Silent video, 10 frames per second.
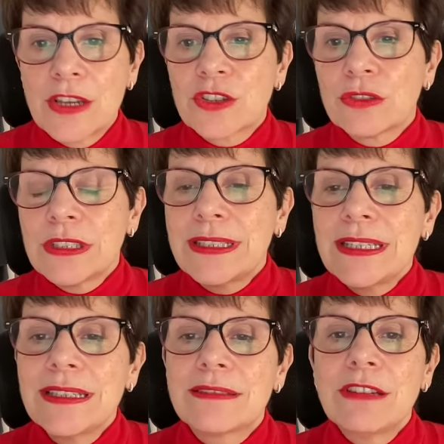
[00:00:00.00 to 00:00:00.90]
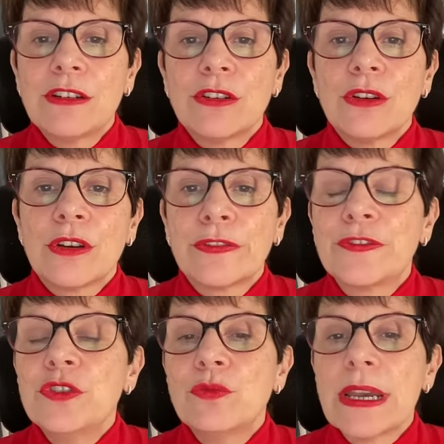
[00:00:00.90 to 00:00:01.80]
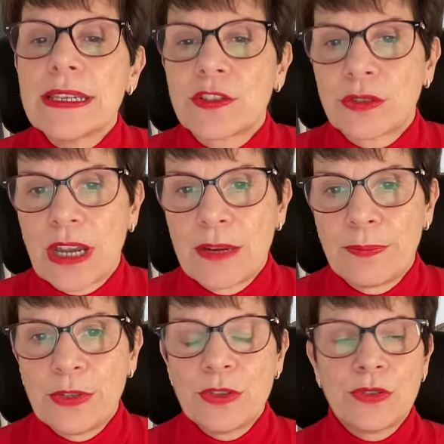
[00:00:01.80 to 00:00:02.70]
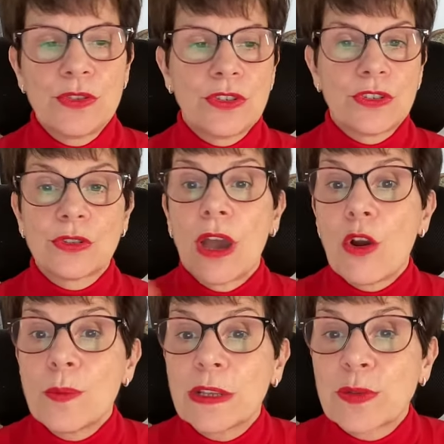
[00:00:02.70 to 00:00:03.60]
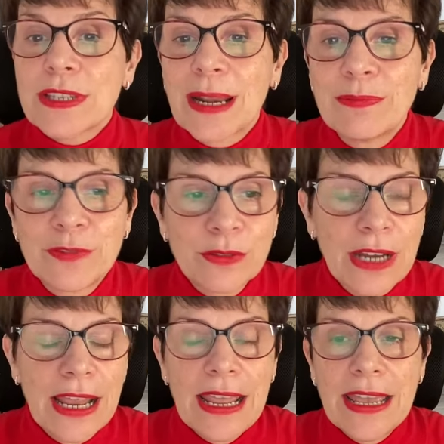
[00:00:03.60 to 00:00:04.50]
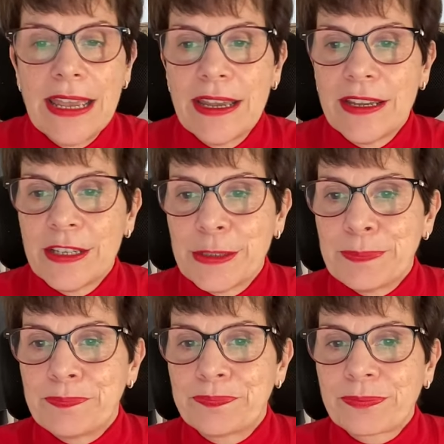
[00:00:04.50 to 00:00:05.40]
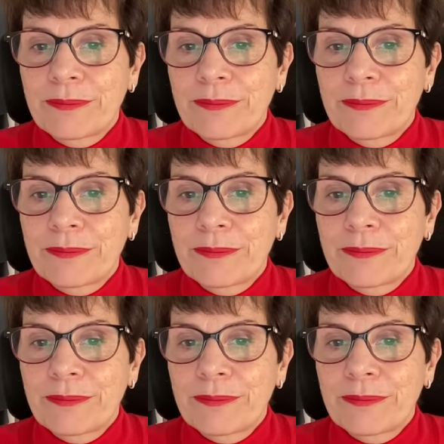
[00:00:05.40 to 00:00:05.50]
So this is, you know, a few ways to help you, Susan. So I hope that was helpful. Um,